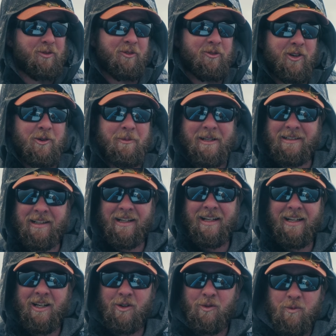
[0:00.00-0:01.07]
for filming,
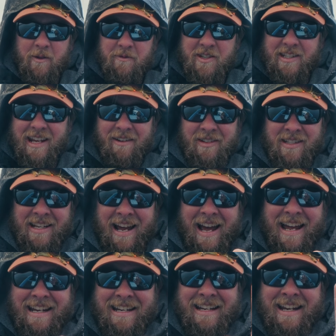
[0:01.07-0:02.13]
we've discovered
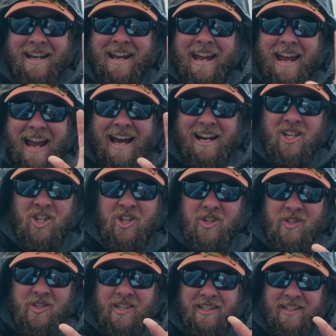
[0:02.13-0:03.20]
today how to
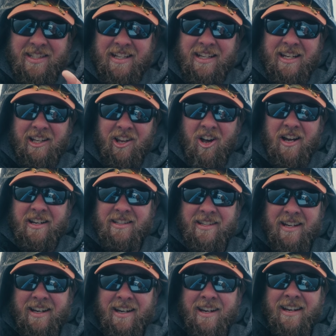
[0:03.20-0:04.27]
use sinking lines.
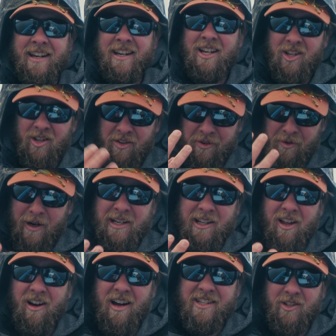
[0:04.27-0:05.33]
Three
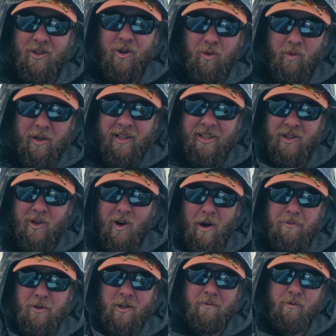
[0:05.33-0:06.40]
lines are a really good
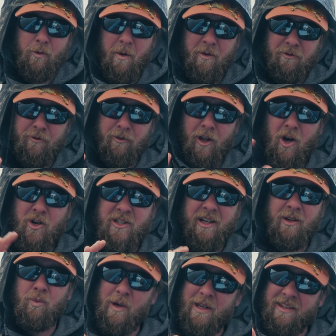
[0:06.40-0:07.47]
option from a
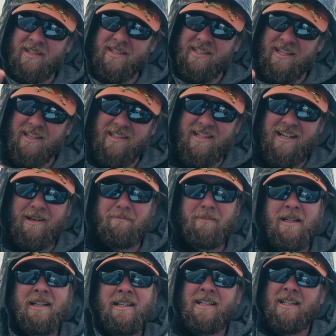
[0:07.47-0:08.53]
floater with a sink tip
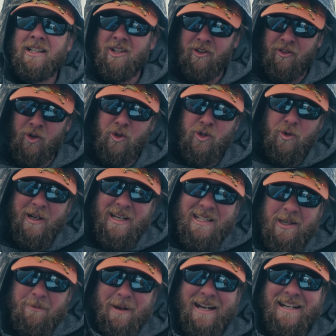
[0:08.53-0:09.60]
through to an
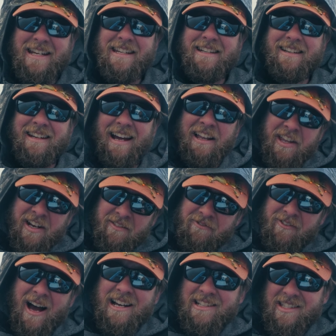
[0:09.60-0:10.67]
intermediate and then a
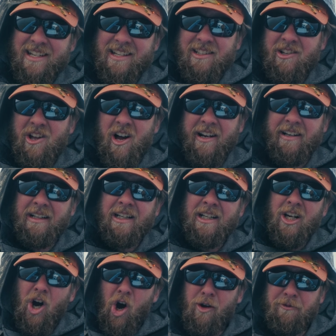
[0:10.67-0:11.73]
fast sink line.
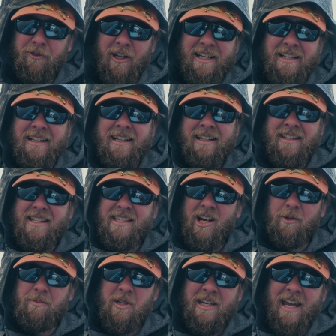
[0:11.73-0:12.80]
Hopefully, this
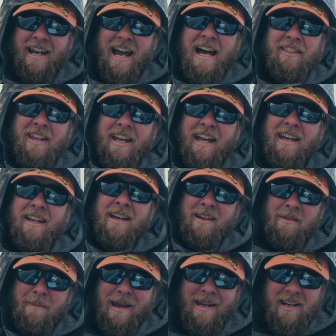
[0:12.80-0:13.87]
helps you get out there,
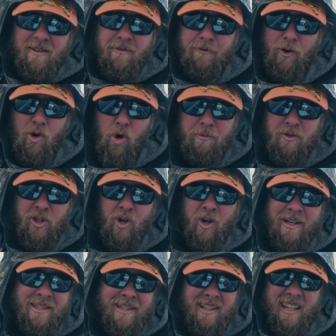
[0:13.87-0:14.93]
make an informed
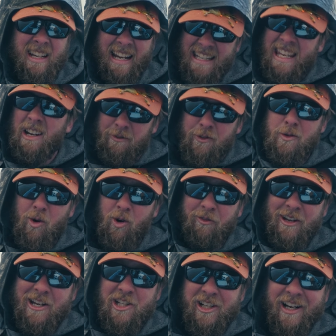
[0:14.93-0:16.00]
choice, and get a few more
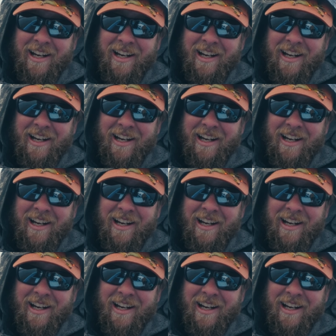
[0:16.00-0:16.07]
fish.